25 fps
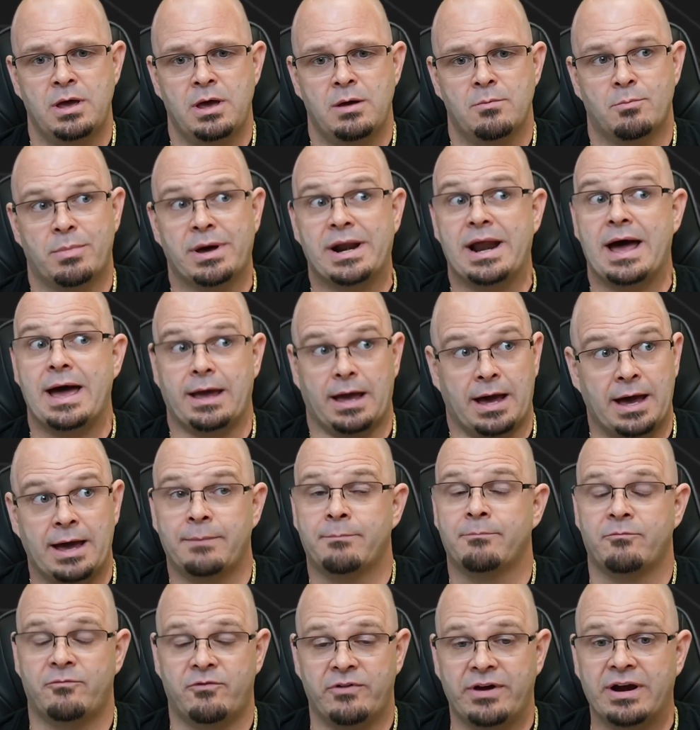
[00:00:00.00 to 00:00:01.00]
but
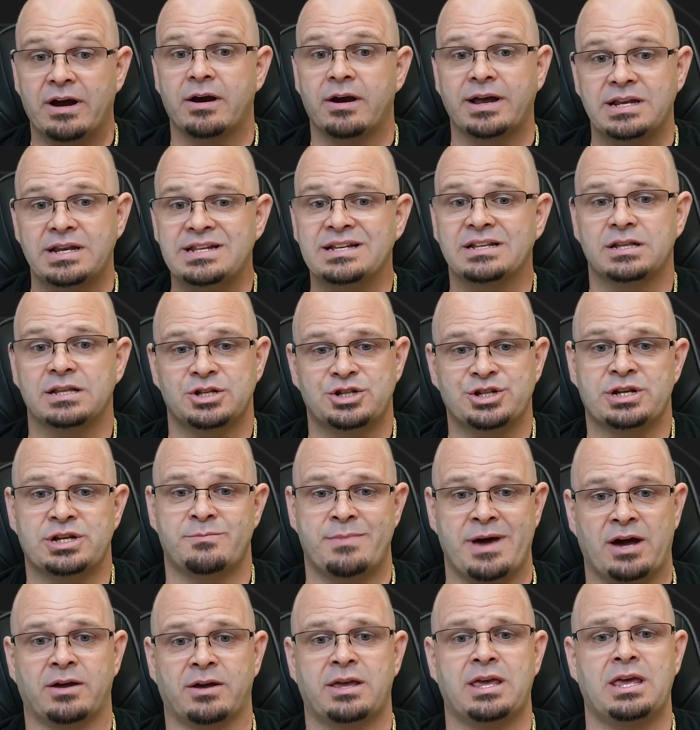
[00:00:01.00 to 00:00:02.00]
I'm very diligent
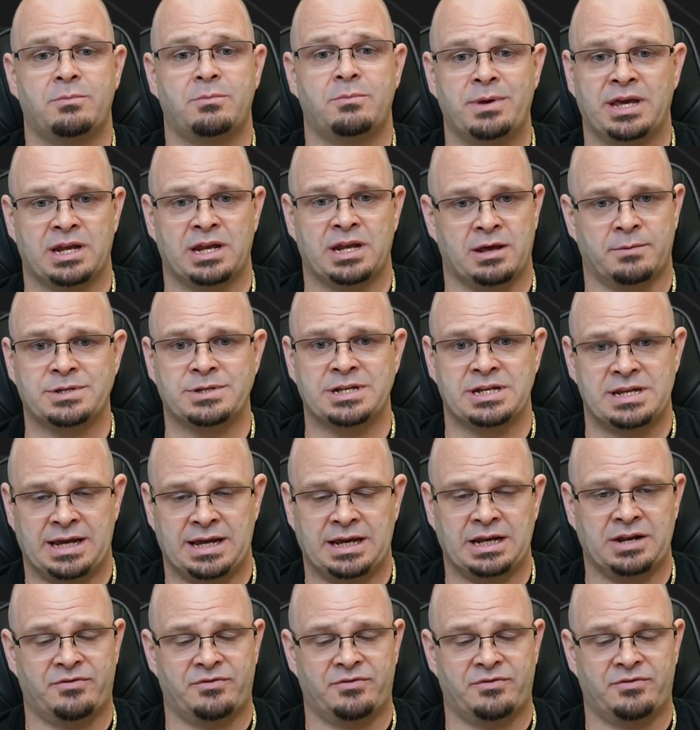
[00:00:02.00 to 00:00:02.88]
about keeping it up to date.